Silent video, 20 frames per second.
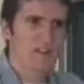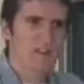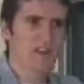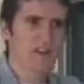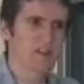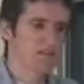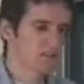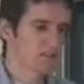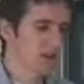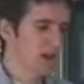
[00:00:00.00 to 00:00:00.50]
the
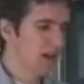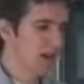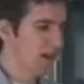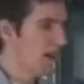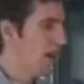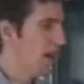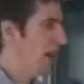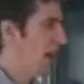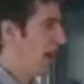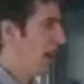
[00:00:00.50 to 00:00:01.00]
other side,
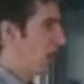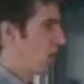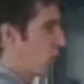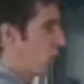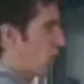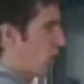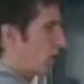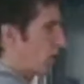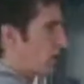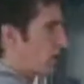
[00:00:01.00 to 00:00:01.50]
and
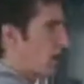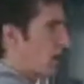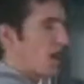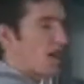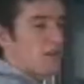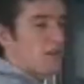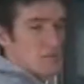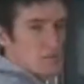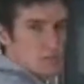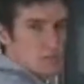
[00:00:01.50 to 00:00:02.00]
one
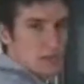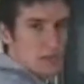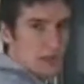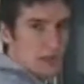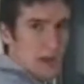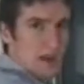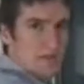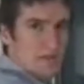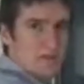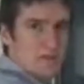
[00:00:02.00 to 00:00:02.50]
card would be
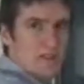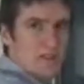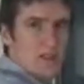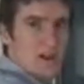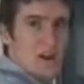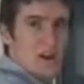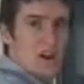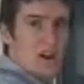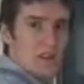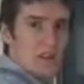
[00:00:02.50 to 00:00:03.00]
left
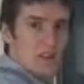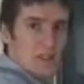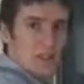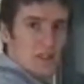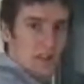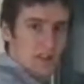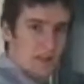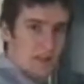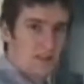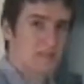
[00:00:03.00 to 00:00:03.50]
on
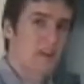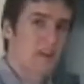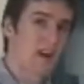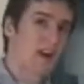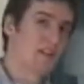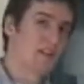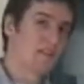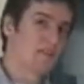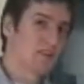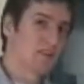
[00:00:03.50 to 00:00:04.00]
this
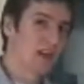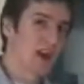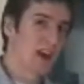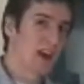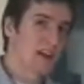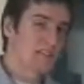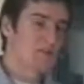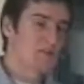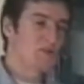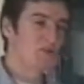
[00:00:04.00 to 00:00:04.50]
side of the
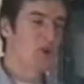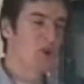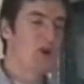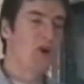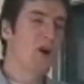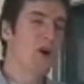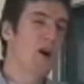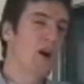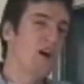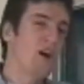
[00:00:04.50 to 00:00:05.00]
glass.
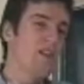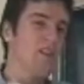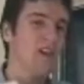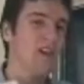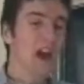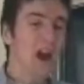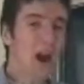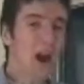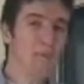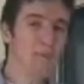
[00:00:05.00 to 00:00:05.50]
So the
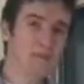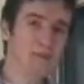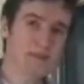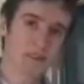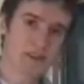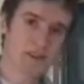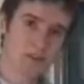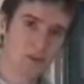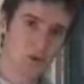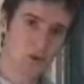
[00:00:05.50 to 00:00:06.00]

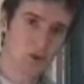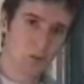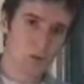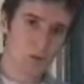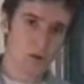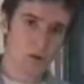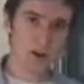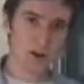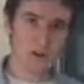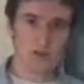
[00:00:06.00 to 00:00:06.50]
opposite of a normal
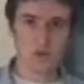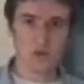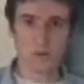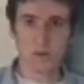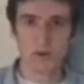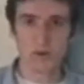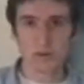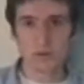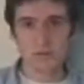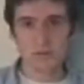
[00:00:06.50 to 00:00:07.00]
card through
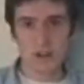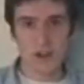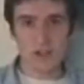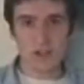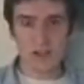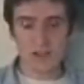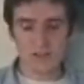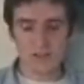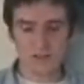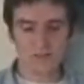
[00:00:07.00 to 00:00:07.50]
window
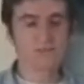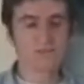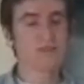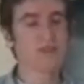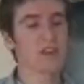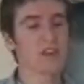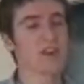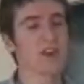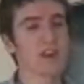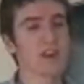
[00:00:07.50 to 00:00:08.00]
effect.
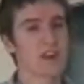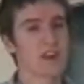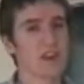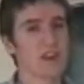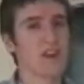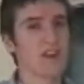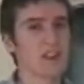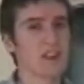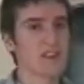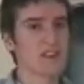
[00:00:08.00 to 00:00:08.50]

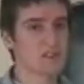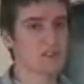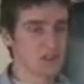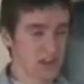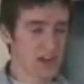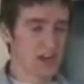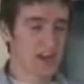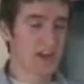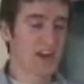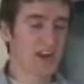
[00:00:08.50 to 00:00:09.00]

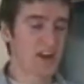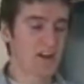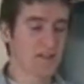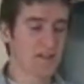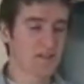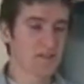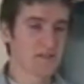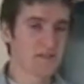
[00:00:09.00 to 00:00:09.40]
Check it out.